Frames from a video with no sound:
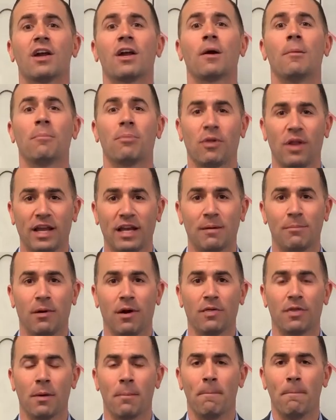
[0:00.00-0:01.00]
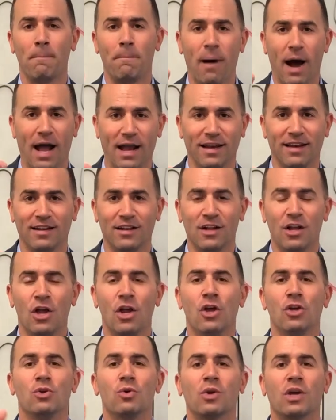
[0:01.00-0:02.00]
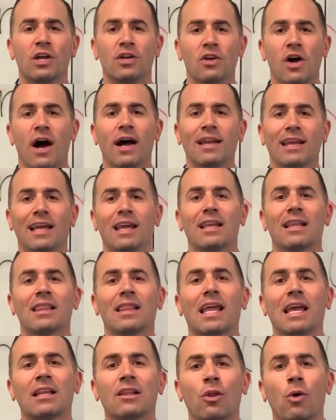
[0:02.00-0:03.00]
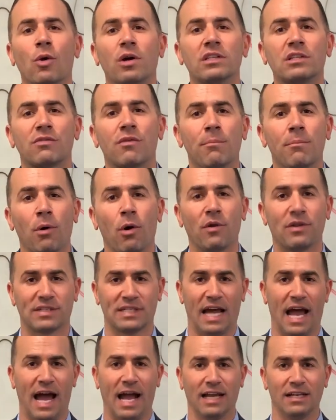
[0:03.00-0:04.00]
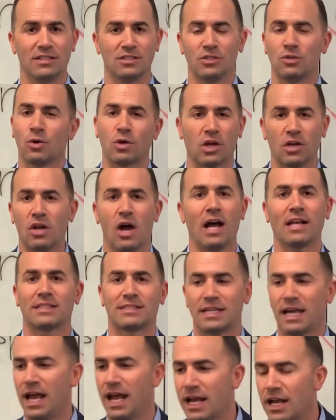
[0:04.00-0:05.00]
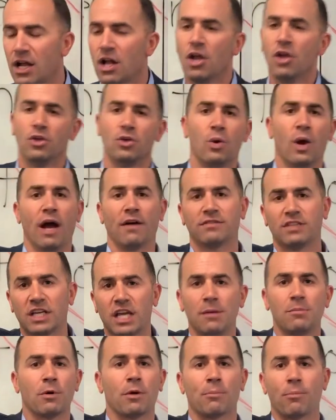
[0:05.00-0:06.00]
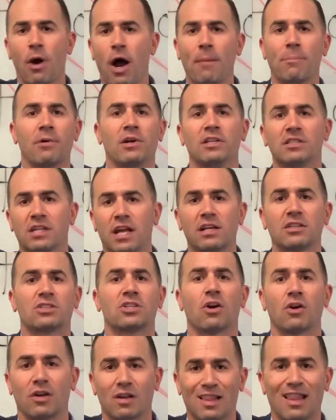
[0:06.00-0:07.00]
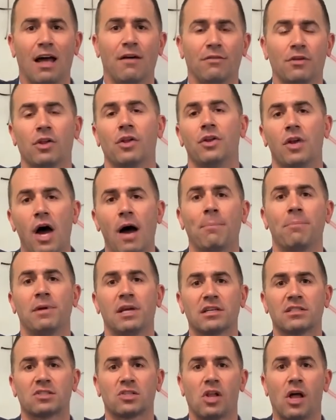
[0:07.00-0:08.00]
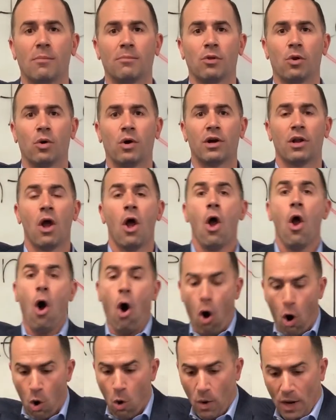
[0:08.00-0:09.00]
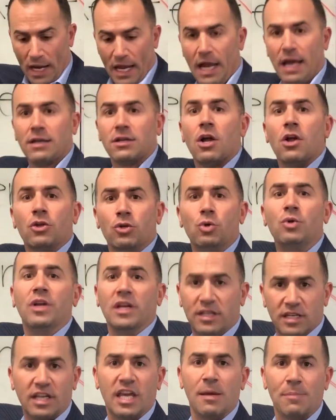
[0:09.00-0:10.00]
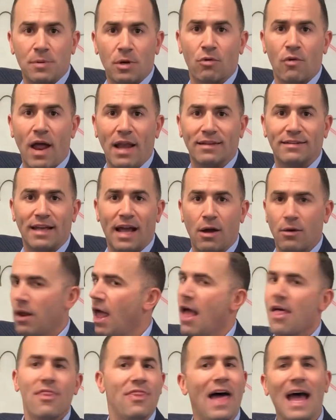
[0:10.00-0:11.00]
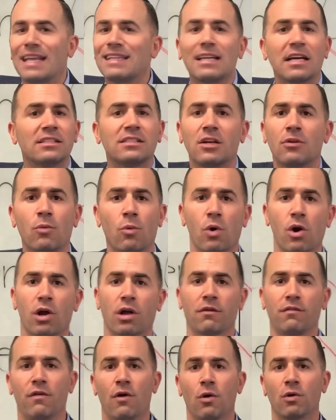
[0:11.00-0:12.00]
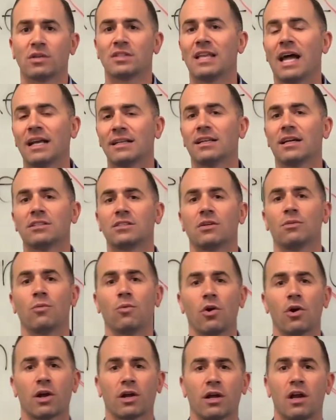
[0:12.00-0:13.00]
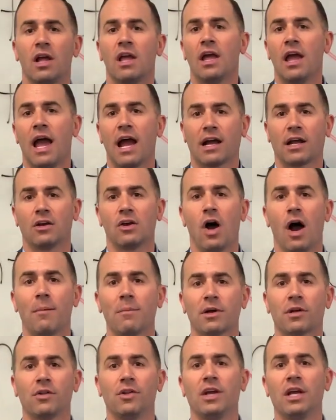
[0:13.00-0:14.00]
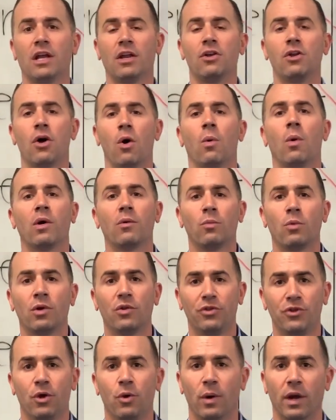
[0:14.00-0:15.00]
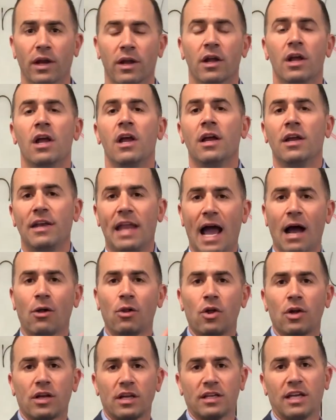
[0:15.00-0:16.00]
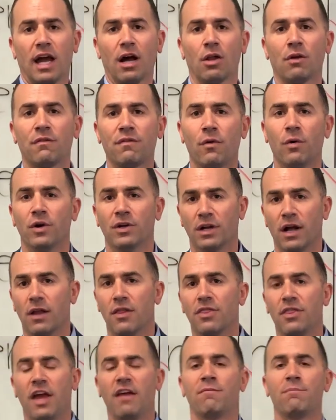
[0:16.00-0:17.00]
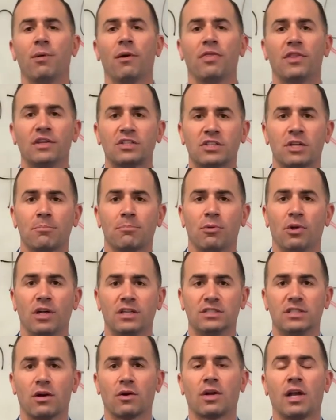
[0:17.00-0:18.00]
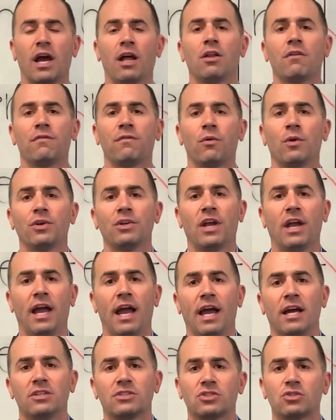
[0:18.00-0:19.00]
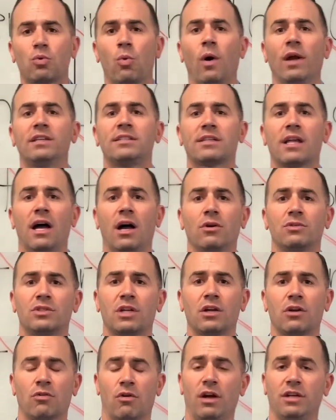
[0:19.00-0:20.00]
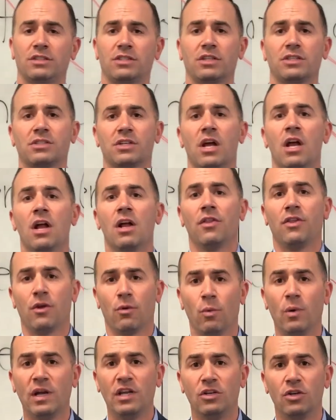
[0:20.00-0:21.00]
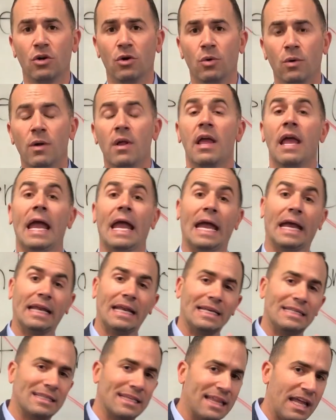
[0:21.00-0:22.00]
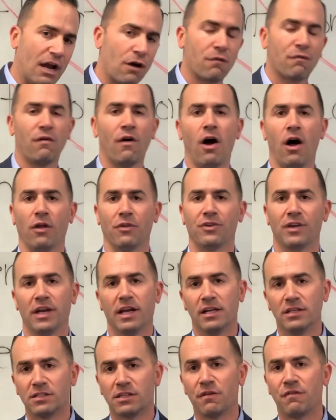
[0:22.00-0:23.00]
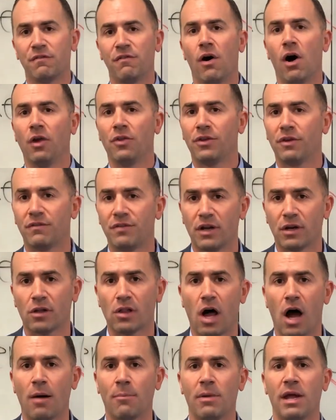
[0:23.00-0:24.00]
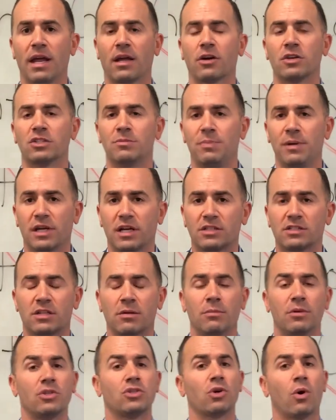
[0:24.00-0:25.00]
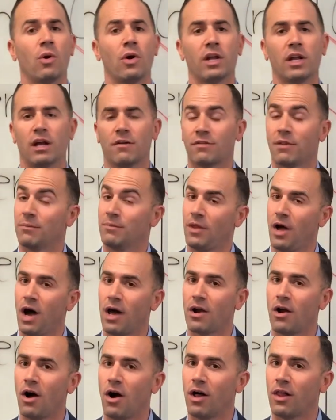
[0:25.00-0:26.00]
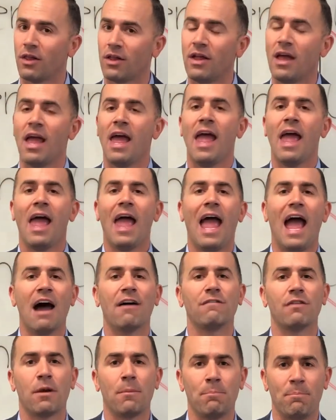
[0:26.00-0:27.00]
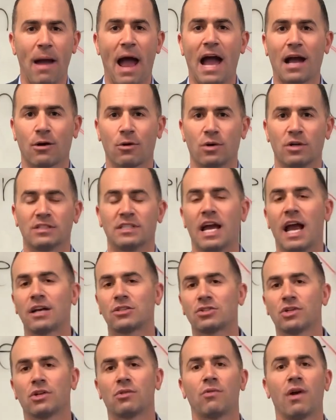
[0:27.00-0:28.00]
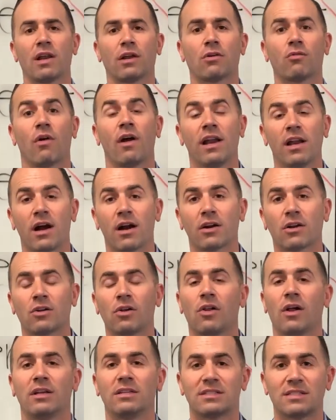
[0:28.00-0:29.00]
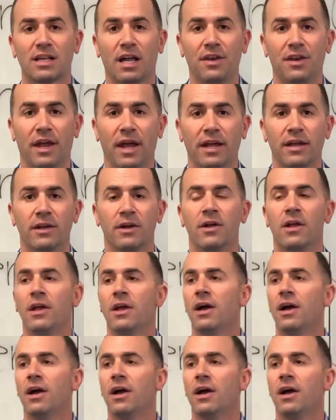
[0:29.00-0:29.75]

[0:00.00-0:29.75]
complain about them. But you cannot hit landlords from both sides. You cannot say you have to keep your properties at a certain level and not be a slumlord. Oh, and you need to keep your rent down. That doesn't work, folks. That doesn't work economically, and no one will do it. Now look at California. They've put this in place. Now, California has twice the housing crisis that we do, and it's their fault. It is the fault of their lawmakers because the majority of them, not all, have it backwards. I actually read a great article on Sunday